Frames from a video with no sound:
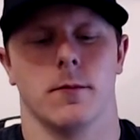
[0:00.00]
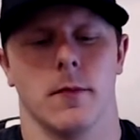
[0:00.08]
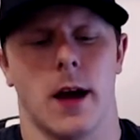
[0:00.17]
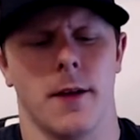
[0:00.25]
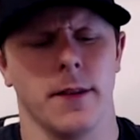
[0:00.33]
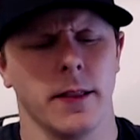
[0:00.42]

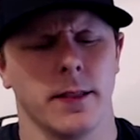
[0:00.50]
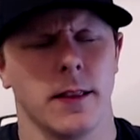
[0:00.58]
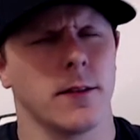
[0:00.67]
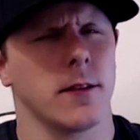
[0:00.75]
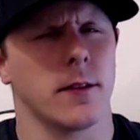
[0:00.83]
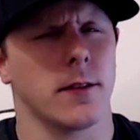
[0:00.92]
I think this
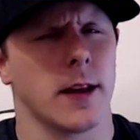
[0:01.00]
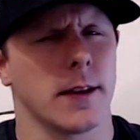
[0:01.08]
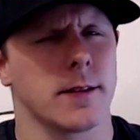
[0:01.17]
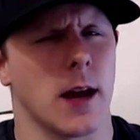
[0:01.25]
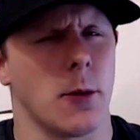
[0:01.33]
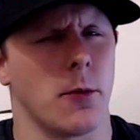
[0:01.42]
is the second
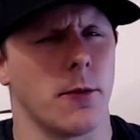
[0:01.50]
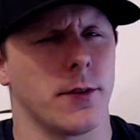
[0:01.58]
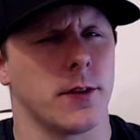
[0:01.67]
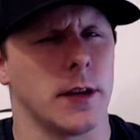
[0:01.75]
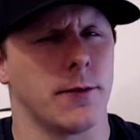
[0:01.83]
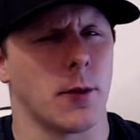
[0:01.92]
time we
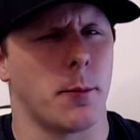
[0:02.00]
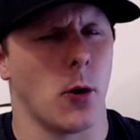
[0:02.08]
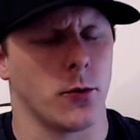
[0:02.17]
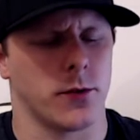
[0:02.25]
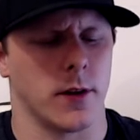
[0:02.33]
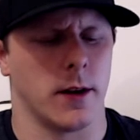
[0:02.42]
received a
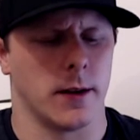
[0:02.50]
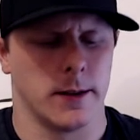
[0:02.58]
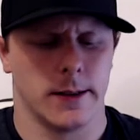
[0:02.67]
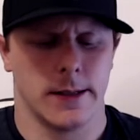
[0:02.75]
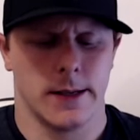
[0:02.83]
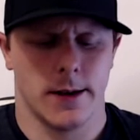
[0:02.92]
poster
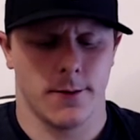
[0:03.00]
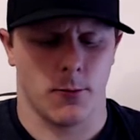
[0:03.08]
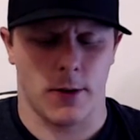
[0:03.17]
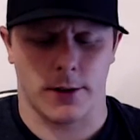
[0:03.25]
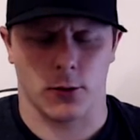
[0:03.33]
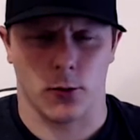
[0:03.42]
from
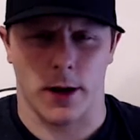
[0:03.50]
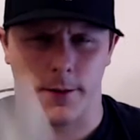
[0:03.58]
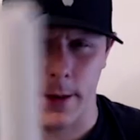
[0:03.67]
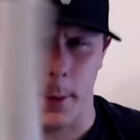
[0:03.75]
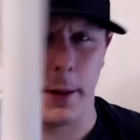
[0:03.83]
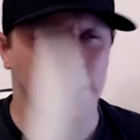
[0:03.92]
WrestleCrate. I
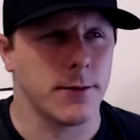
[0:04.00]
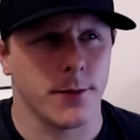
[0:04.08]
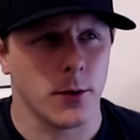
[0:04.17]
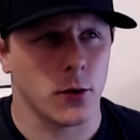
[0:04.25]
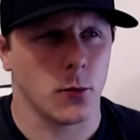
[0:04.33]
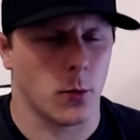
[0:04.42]
think I believe the
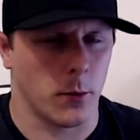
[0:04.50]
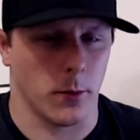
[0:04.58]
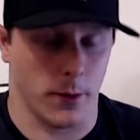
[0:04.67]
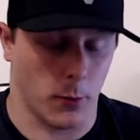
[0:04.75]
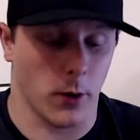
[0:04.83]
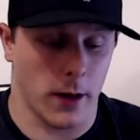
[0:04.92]
first one, well,
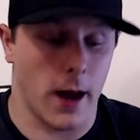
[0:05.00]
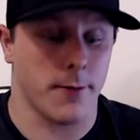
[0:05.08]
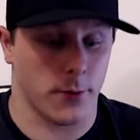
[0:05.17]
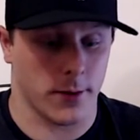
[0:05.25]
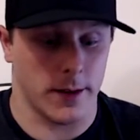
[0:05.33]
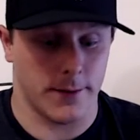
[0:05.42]
the one I've
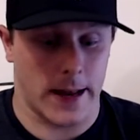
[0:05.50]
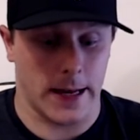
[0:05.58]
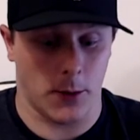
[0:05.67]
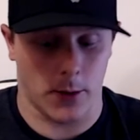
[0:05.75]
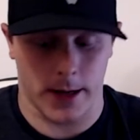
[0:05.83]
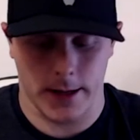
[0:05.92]
received
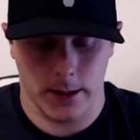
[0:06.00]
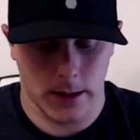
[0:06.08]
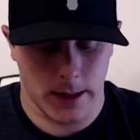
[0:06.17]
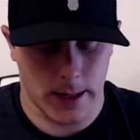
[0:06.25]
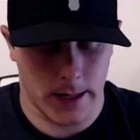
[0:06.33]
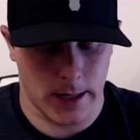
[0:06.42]
anyway.
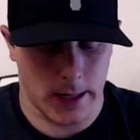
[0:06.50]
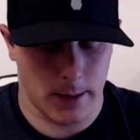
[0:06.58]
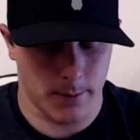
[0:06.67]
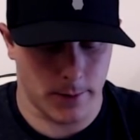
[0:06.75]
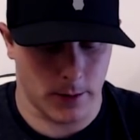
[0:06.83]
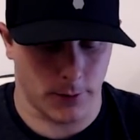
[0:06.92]
Um,
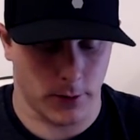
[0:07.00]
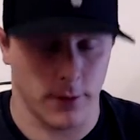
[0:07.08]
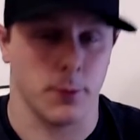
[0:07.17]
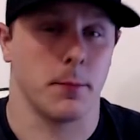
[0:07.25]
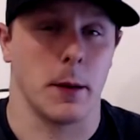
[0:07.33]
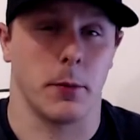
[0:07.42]
you know, obviously there's
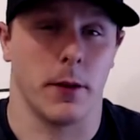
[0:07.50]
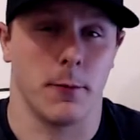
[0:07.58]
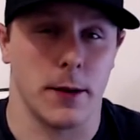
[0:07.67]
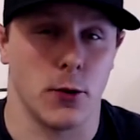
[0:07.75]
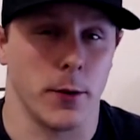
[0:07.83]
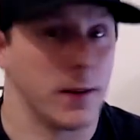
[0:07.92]
people that have been
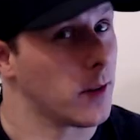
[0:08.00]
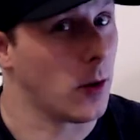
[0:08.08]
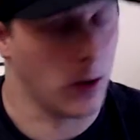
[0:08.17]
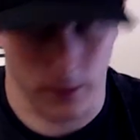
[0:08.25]
doing this a lot longer